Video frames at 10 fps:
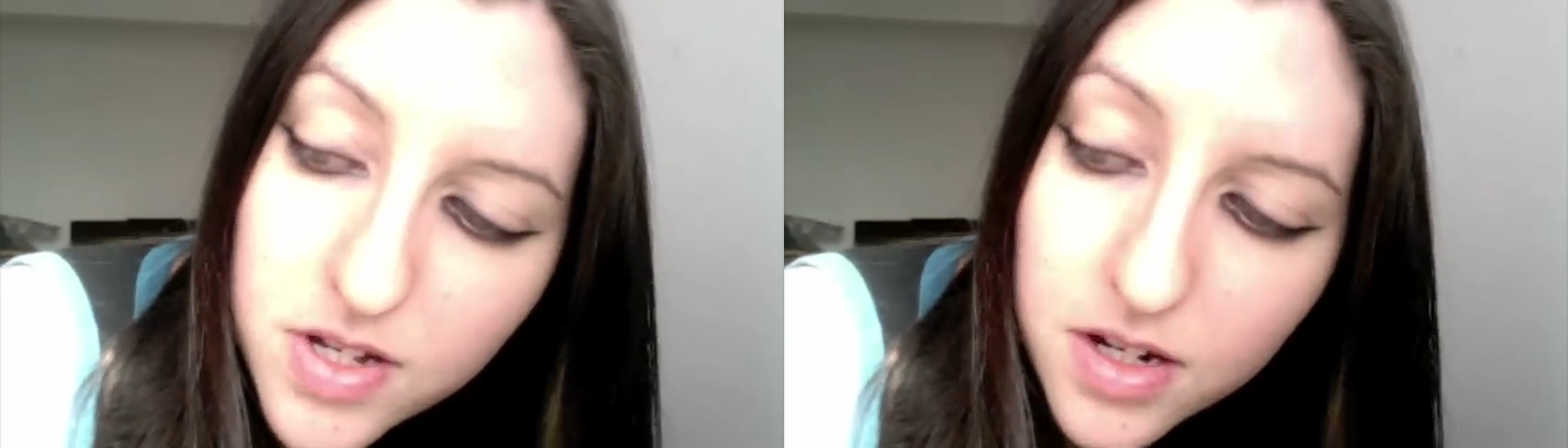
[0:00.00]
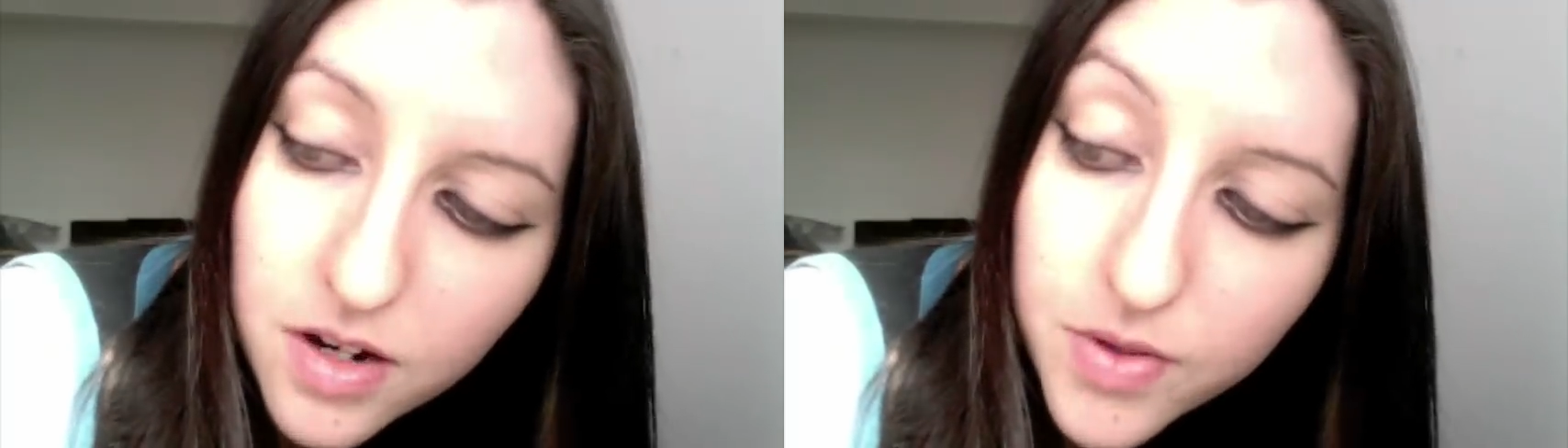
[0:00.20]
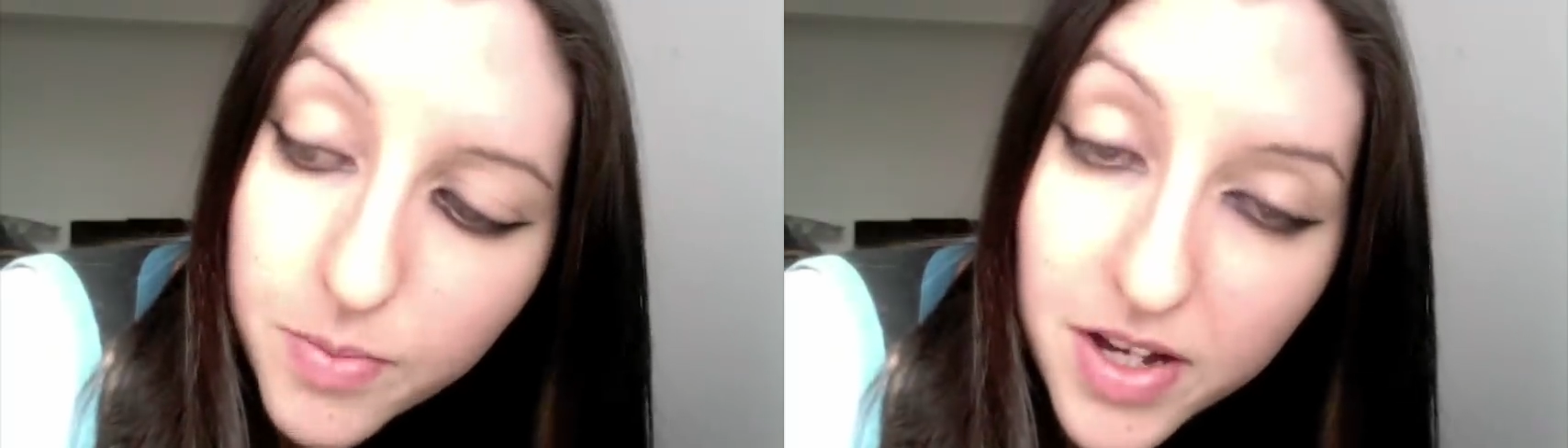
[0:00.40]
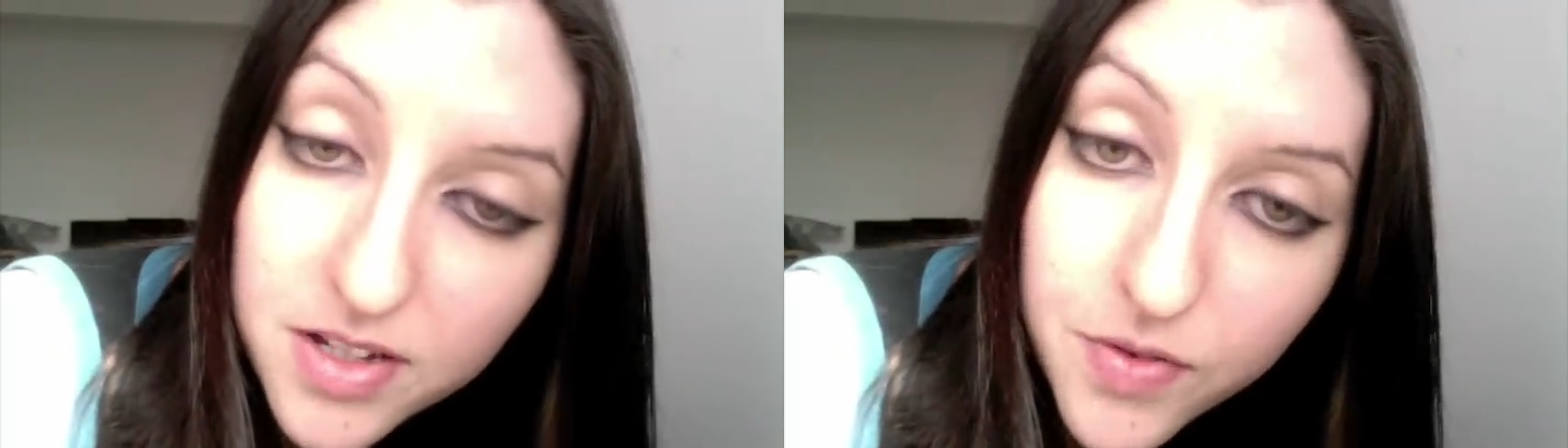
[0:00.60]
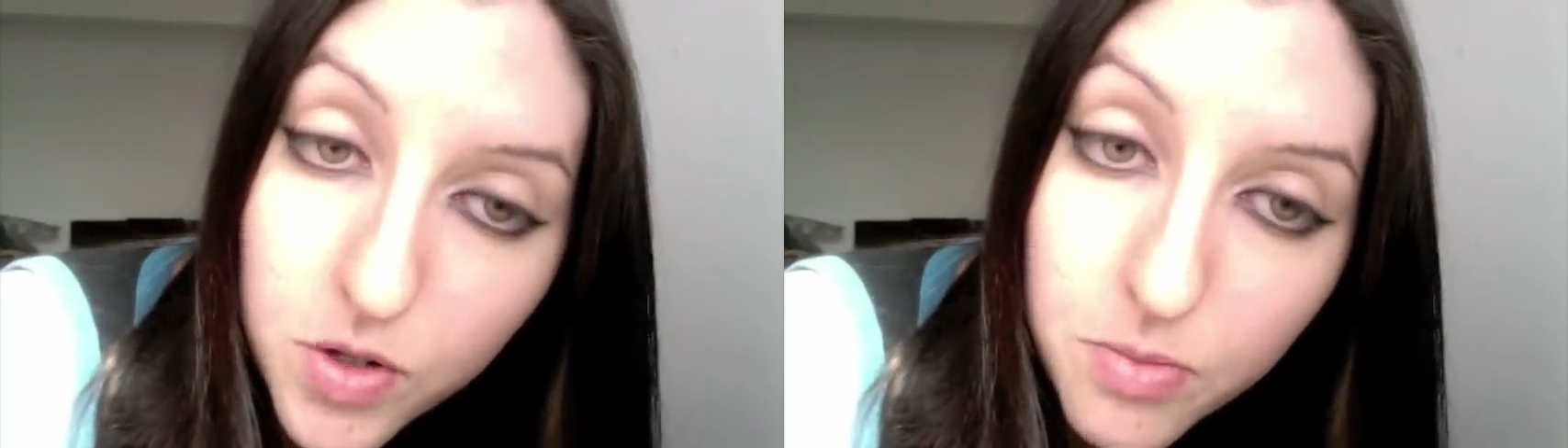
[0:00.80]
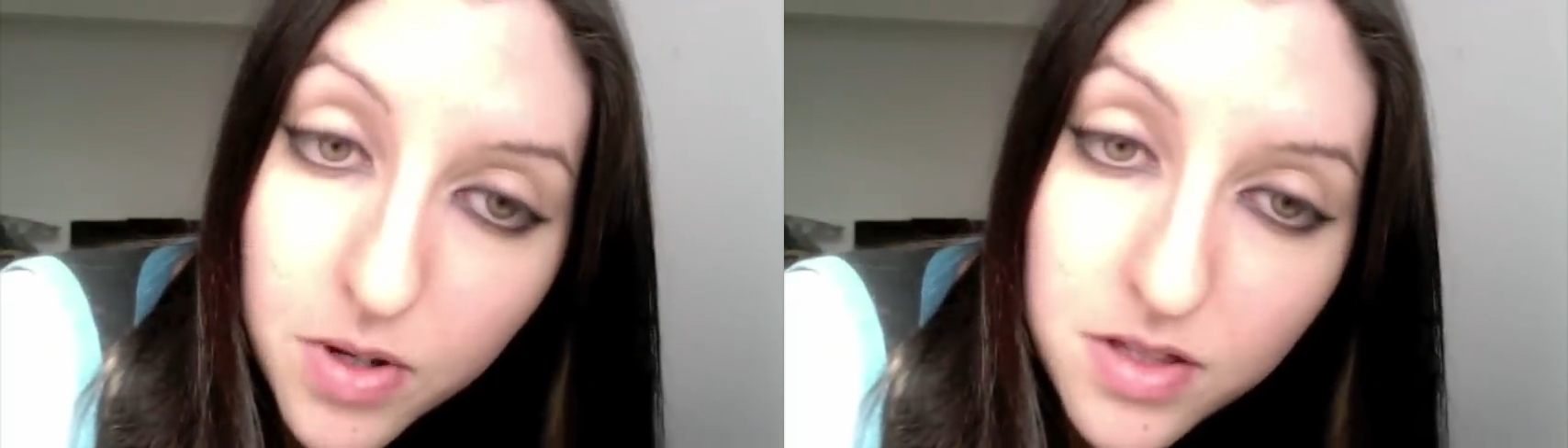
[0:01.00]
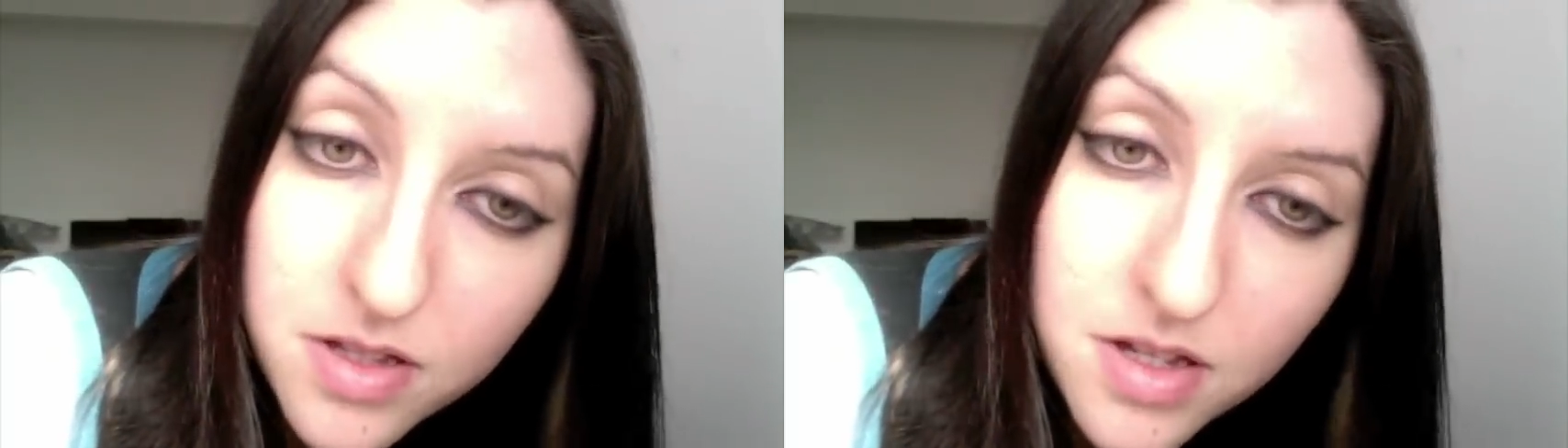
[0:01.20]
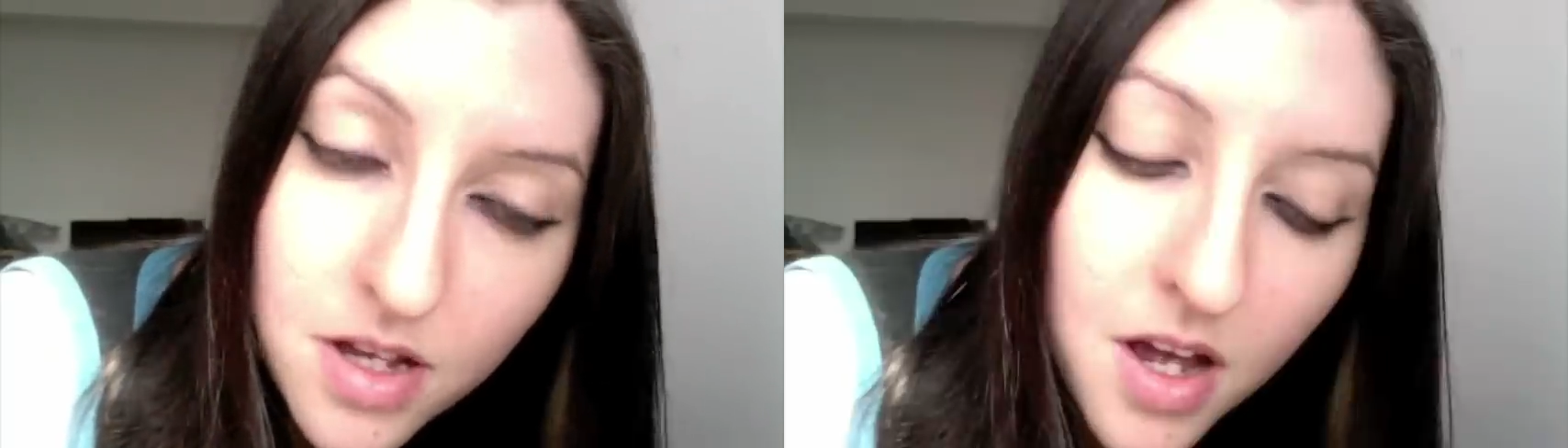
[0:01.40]
seen over the past few
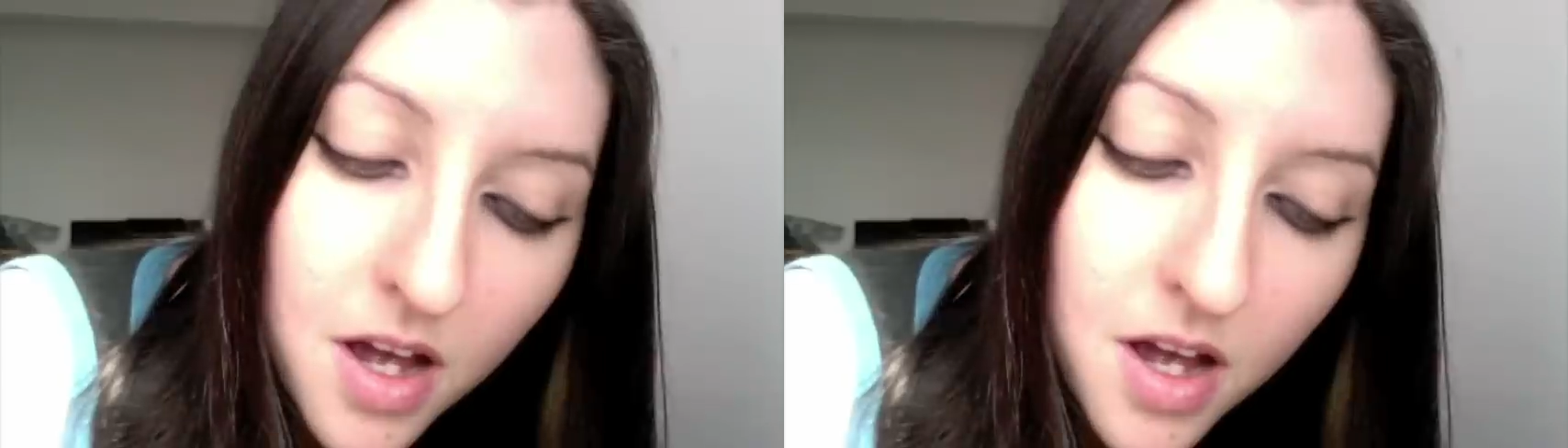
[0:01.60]
months